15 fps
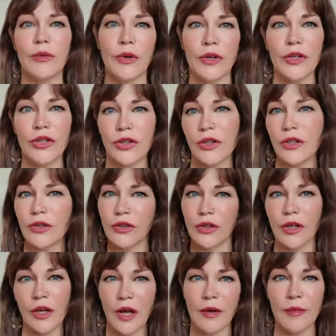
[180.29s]
Where is she? Is
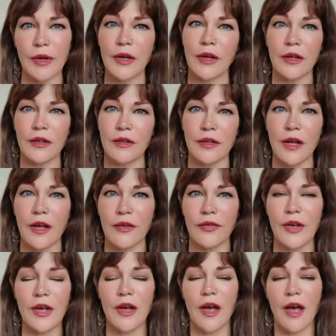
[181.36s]
she coming and stuff?
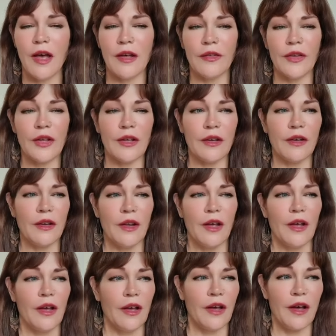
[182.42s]
And then
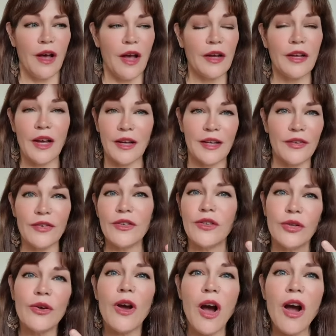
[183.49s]
I got given
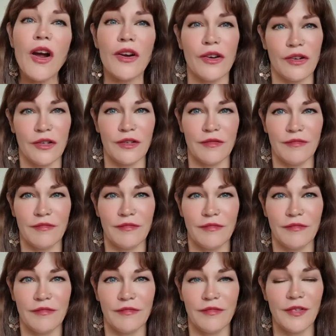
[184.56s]
two cars.
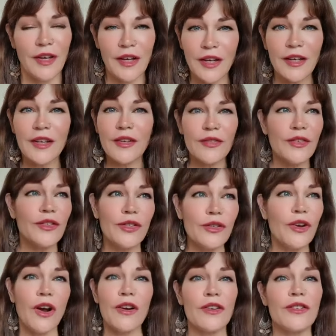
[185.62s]
I got given two
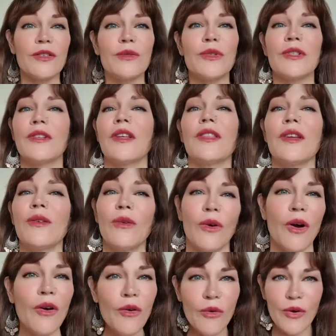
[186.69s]
cars, and there was nothing
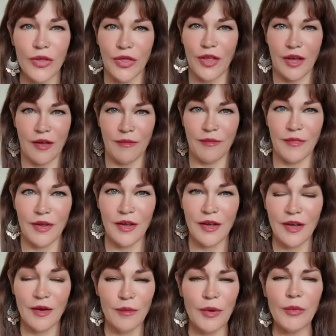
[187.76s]
wrong with them
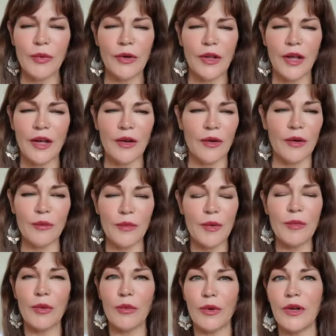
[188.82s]
people were like i
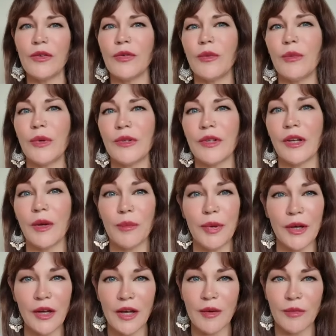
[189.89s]
remember one of them was like a
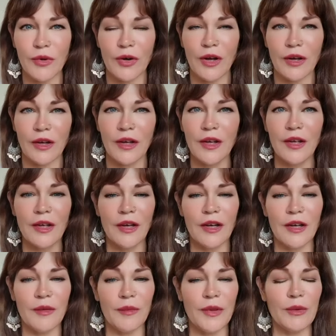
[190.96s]
pickup truck
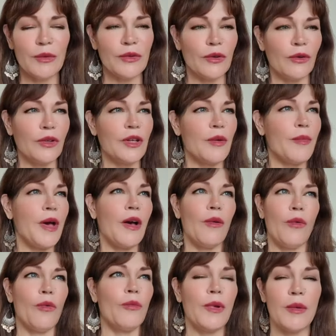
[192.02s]
um, that was only
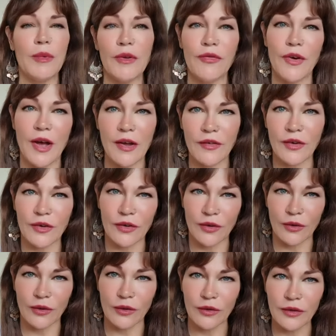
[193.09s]
about maybe five years
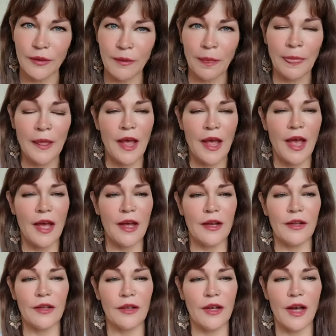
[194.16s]
old
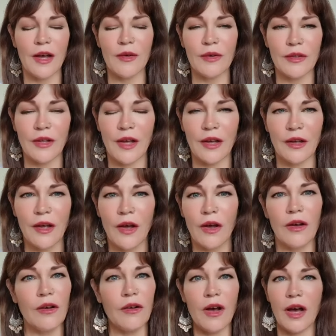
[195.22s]
and the guy was like,
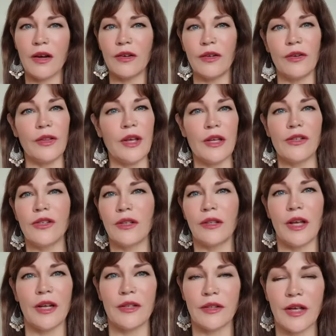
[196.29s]
Oh, I don't know. The engine
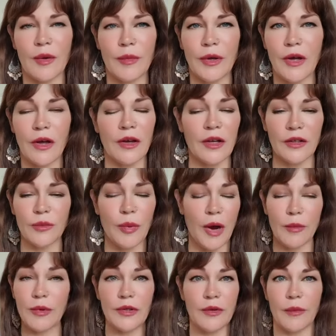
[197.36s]
light's coming on. It's
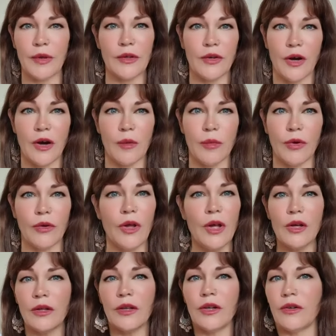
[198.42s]
probably something terrible.
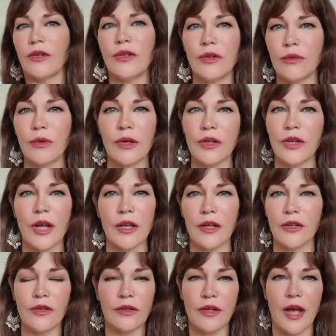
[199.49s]
Here, do you want to take
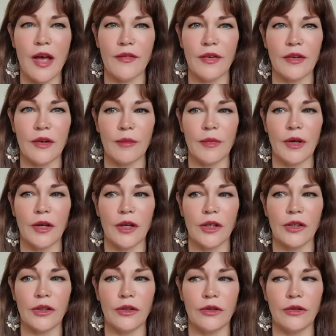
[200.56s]
it? Just have it. And I'm like,
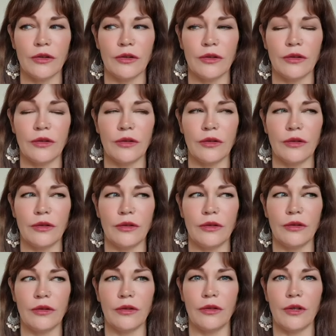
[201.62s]

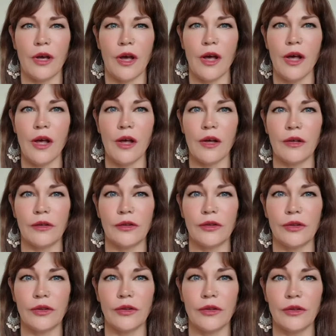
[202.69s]
Yeah,
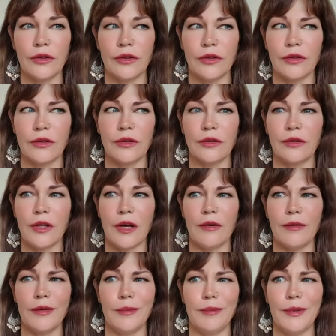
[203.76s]
sure.
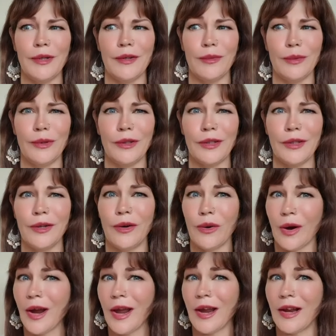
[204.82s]
That would be really
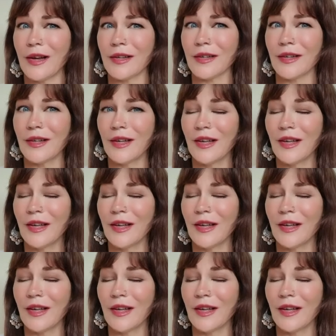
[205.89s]
great.